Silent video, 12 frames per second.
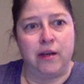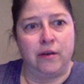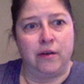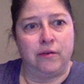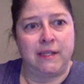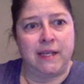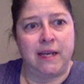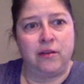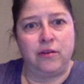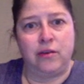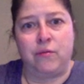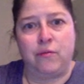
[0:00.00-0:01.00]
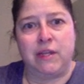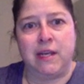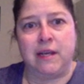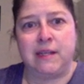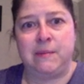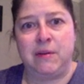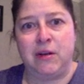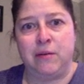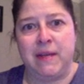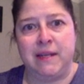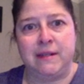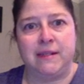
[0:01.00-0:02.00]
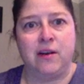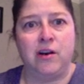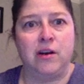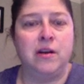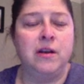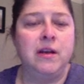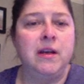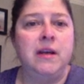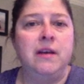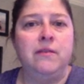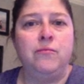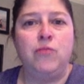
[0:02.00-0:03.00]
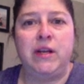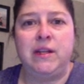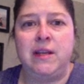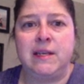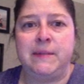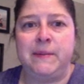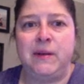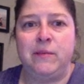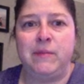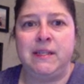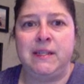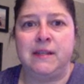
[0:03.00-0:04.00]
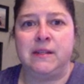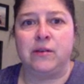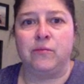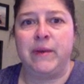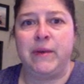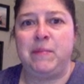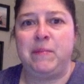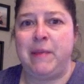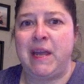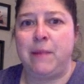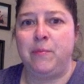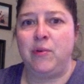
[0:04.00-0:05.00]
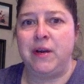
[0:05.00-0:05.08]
let's take a look at what the experiments are. One of the experiments is to rip the paper in